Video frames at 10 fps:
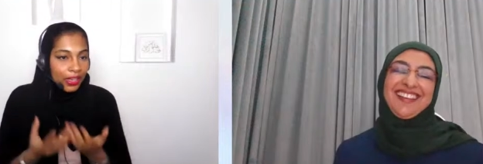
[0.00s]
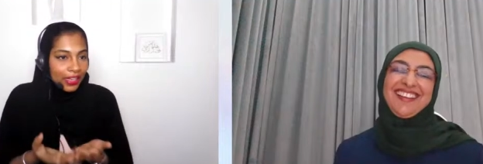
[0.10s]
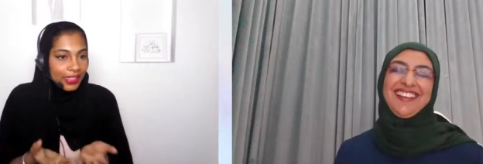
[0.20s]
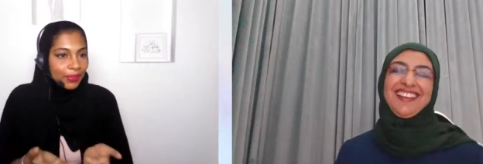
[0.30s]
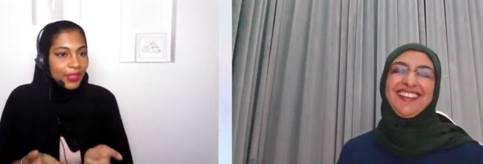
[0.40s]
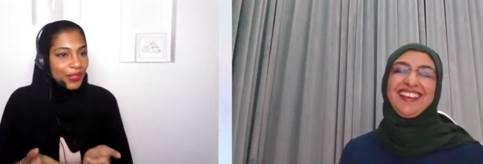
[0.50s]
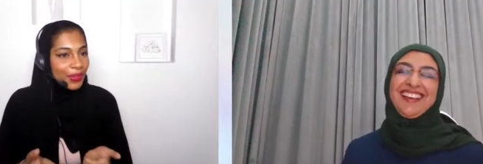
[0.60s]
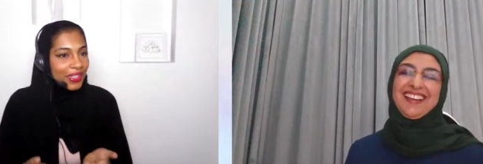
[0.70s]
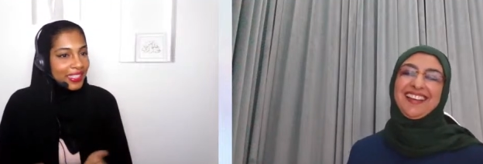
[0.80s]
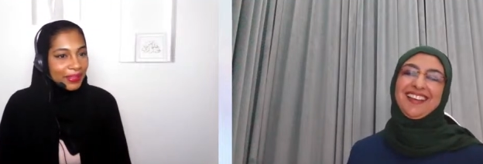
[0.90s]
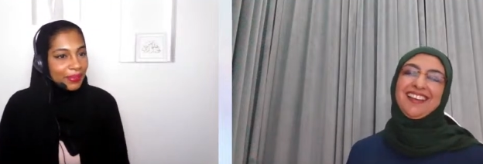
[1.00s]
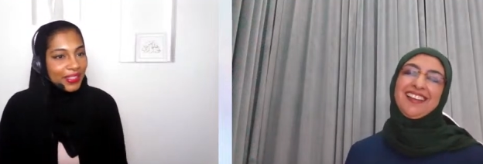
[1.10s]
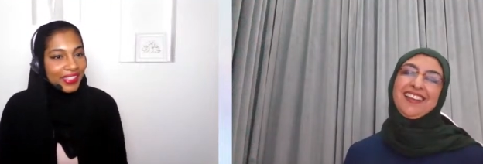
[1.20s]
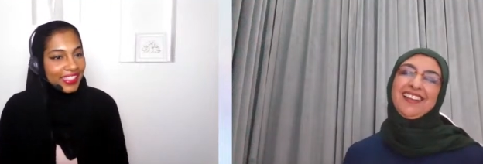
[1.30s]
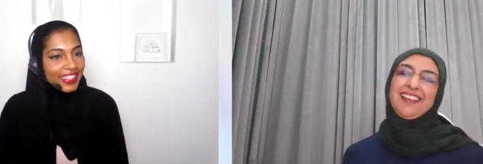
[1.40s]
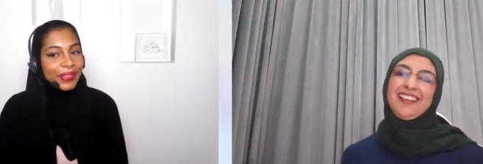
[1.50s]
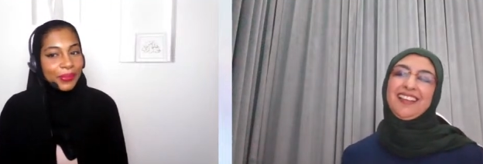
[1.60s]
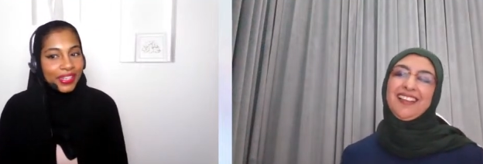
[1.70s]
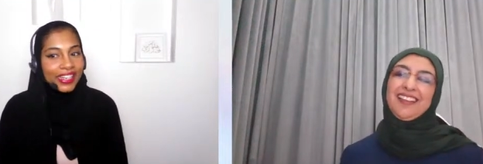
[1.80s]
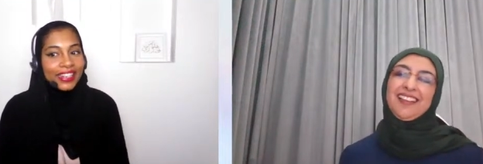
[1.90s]
Speaker 1: what has been your experience
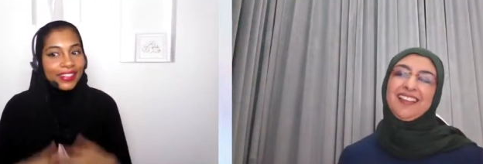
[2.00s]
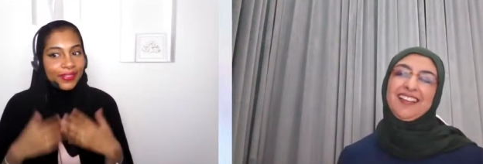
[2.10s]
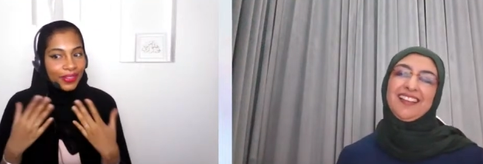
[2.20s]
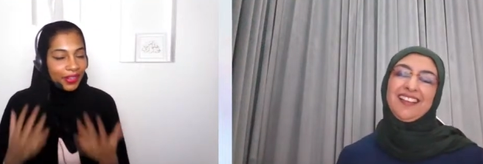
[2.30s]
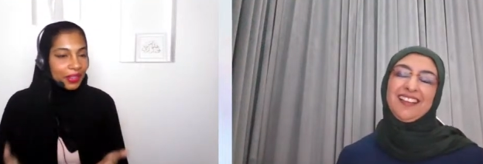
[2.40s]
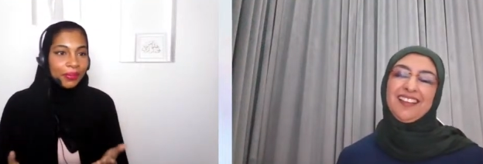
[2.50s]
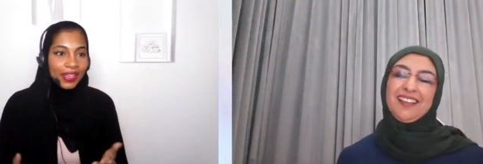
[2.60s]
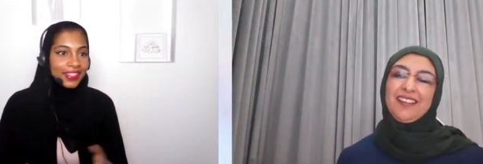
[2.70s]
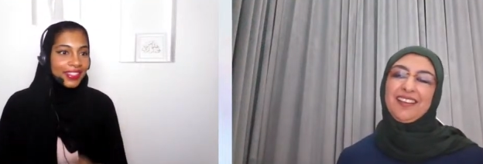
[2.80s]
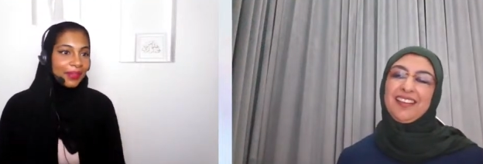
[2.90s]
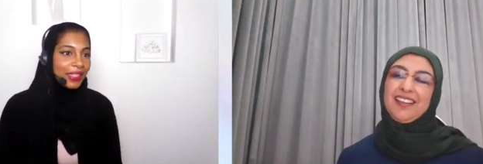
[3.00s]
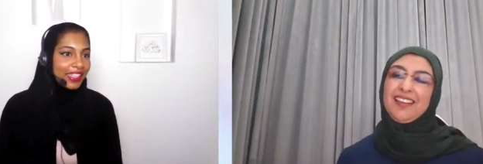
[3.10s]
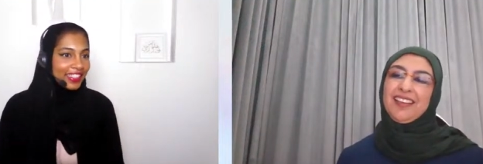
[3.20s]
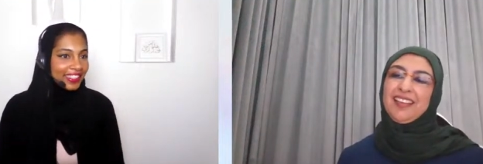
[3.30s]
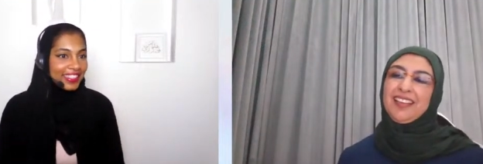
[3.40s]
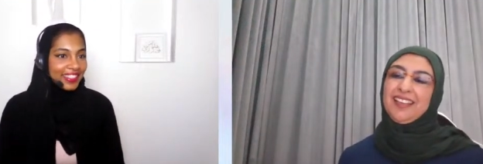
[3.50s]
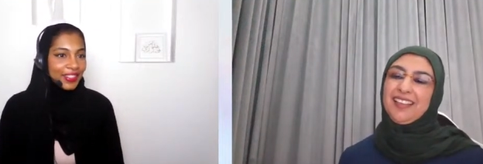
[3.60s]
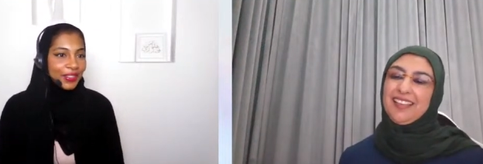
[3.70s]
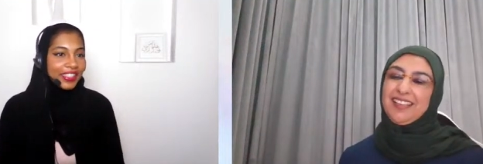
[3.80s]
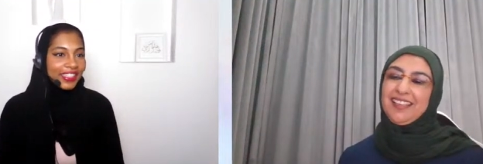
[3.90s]
working in a very male dominated
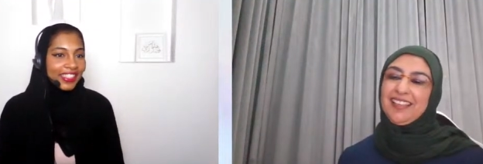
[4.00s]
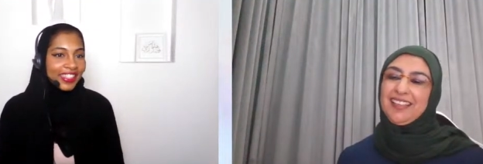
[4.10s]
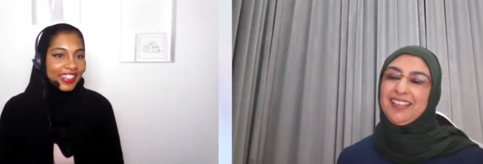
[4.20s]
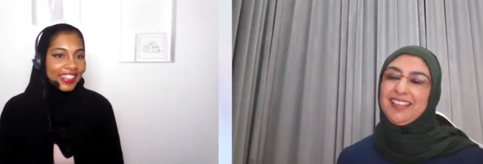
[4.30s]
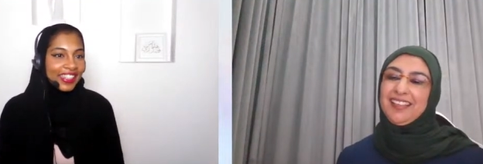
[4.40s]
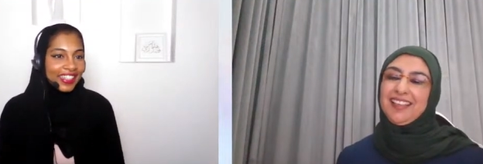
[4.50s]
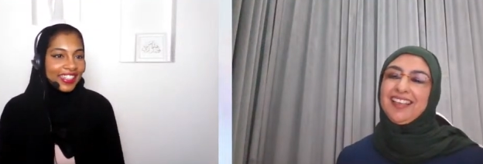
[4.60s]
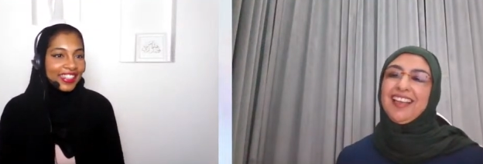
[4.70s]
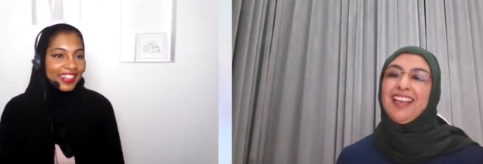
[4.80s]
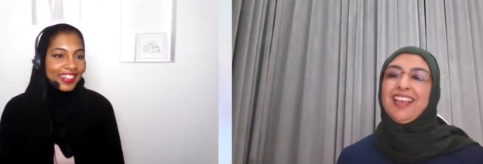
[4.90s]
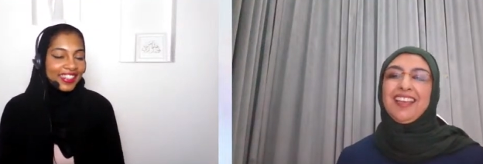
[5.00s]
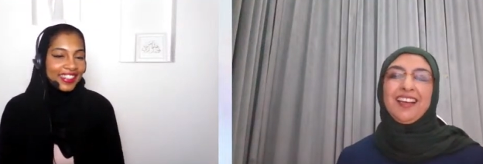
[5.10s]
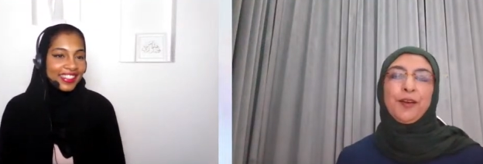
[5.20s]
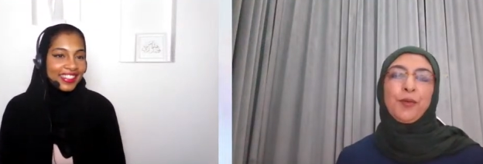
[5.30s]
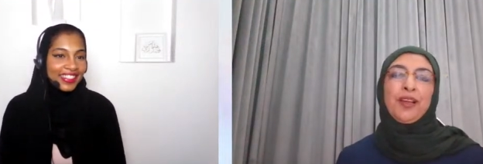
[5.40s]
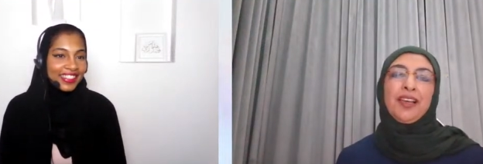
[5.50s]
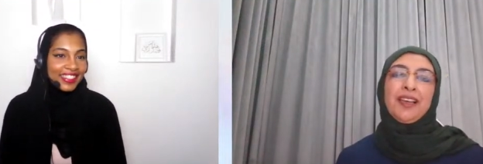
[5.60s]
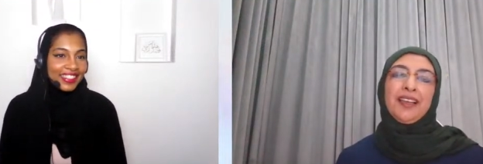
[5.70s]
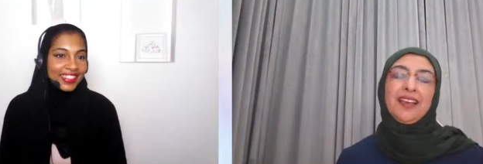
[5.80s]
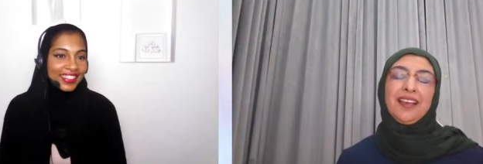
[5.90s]
industry?
Speaker 2: Yeah,
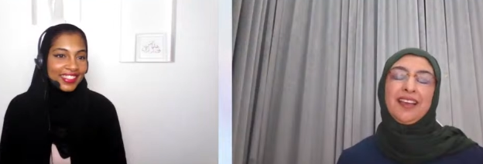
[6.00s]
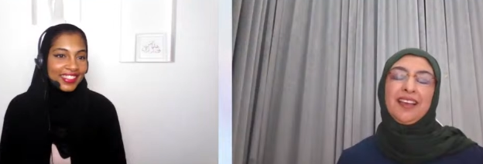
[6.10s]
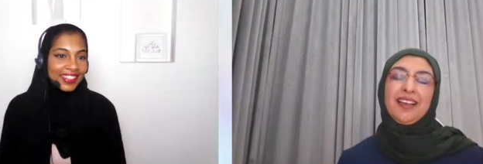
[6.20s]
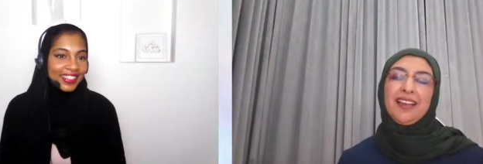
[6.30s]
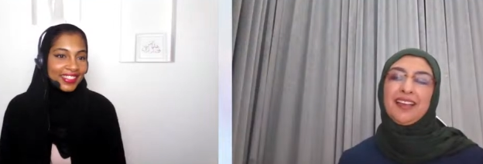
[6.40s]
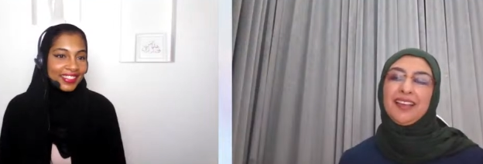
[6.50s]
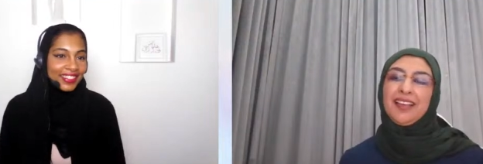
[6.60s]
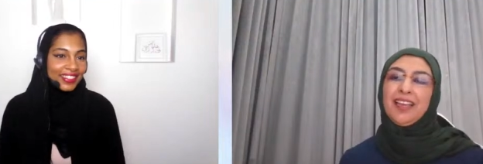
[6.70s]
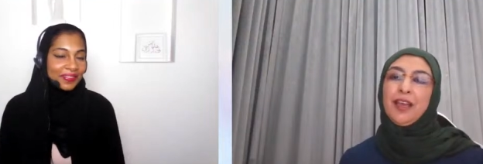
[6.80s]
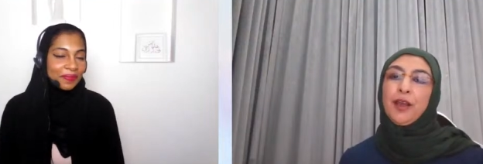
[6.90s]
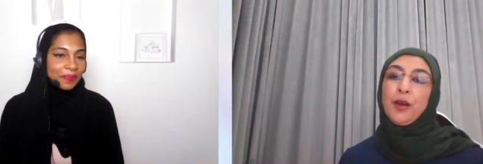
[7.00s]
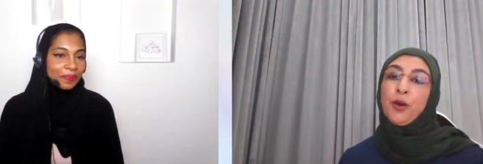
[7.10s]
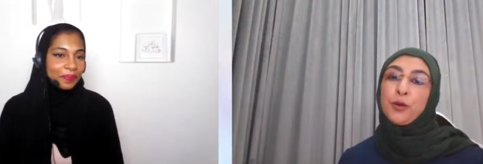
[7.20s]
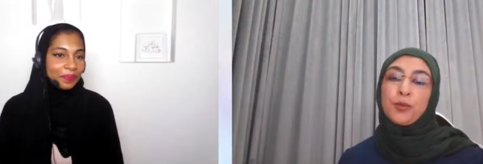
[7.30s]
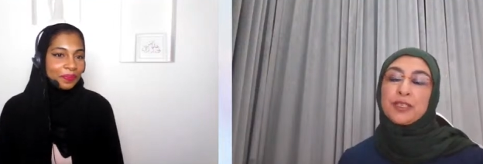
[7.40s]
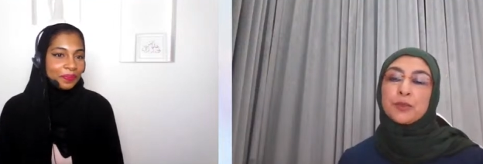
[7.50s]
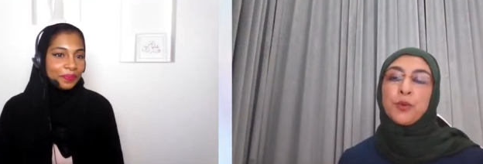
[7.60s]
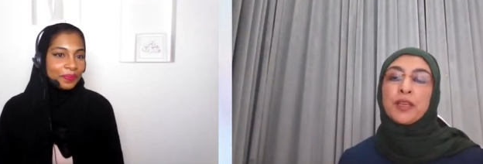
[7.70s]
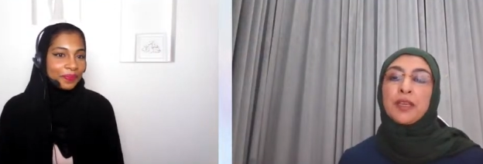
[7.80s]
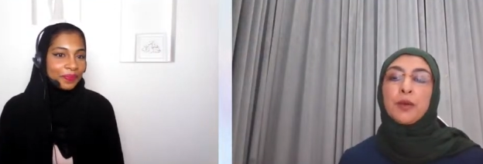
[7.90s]
well, uh,
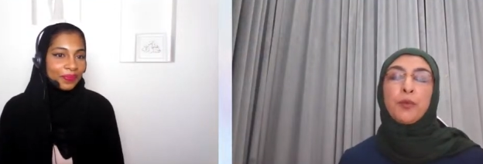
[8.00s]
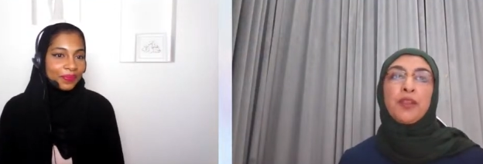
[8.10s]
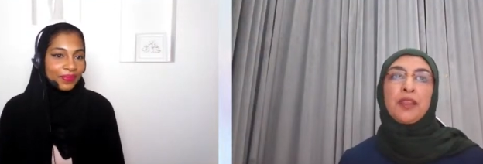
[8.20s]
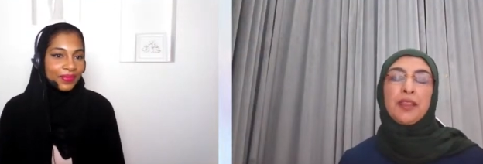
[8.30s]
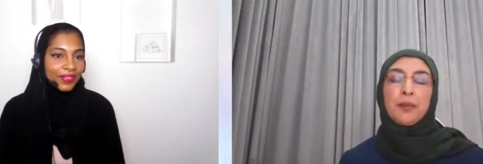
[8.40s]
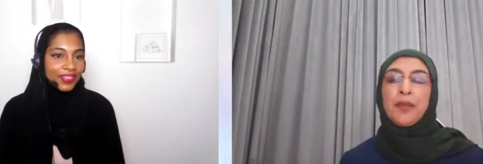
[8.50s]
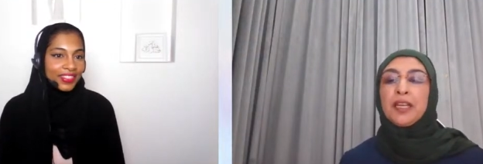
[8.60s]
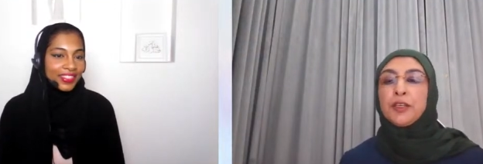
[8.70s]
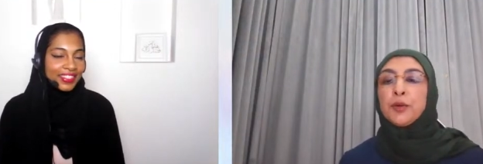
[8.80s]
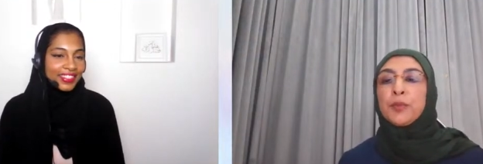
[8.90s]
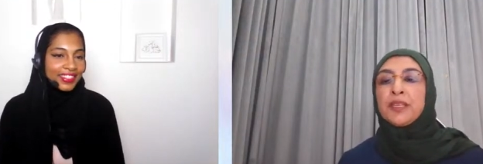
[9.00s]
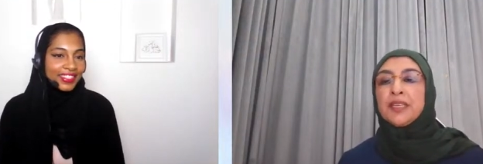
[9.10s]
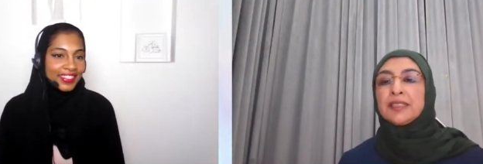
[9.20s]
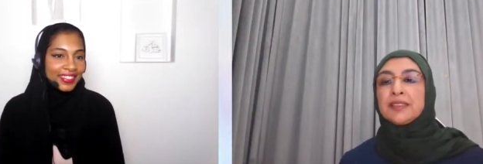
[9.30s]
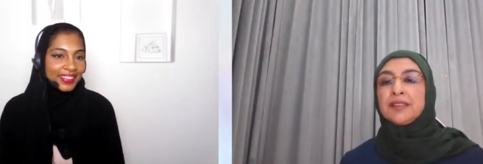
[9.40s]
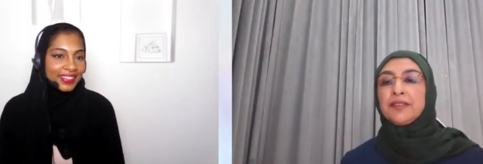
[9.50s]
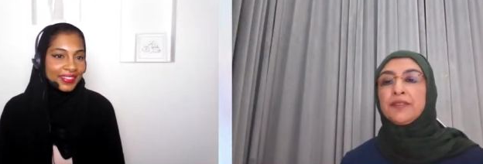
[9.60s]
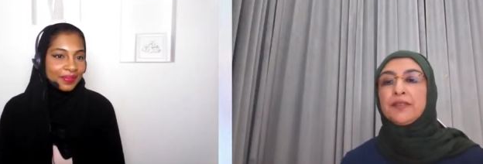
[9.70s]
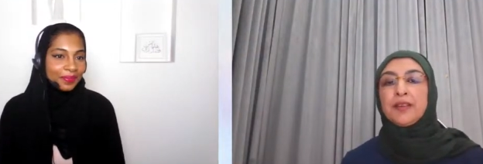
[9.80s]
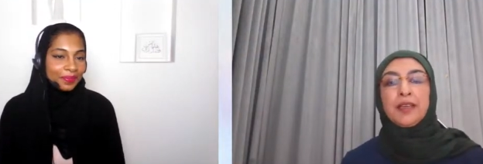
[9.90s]
always working with the male
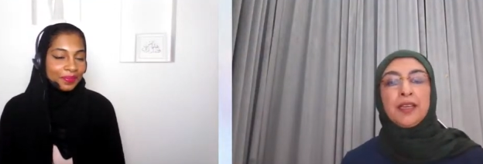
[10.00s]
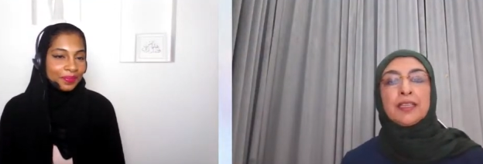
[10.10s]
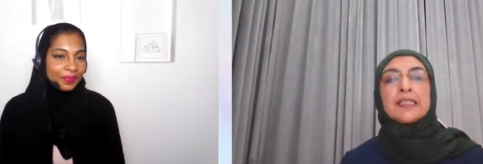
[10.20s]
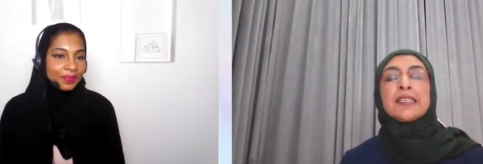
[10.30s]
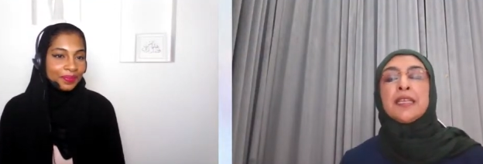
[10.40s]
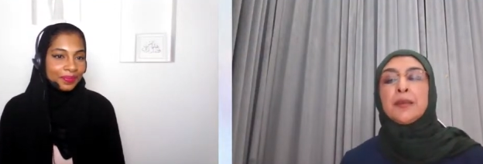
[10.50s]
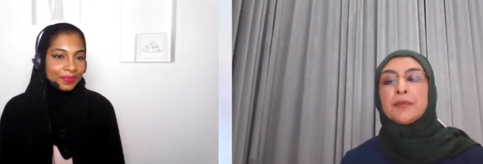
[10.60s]
dominated, eh, it